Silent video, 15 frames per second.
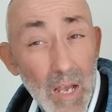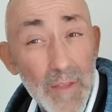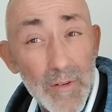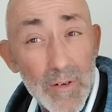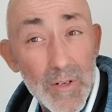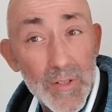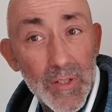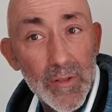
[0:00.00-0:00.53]

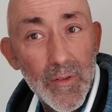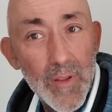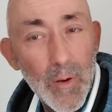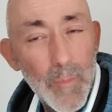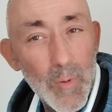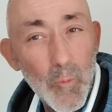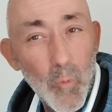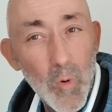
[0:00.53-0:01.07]
others that
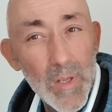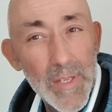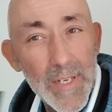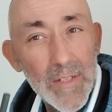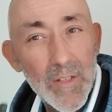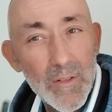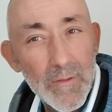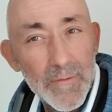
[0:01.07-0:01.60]
would be
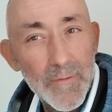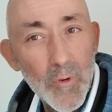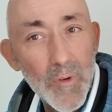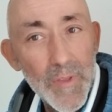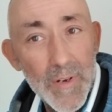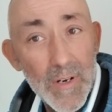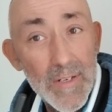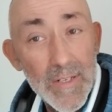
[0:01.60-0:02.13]
willing to
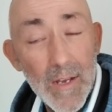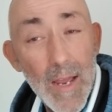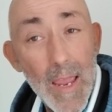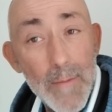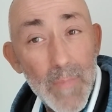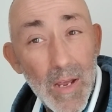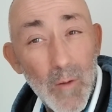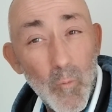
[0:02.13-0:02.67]
devote their
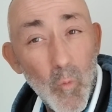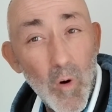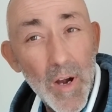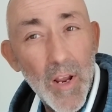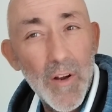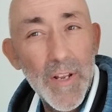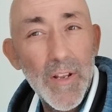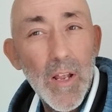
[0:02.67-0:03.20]
time and
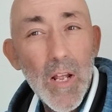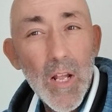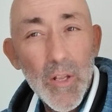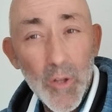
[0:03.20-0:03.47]
work on it,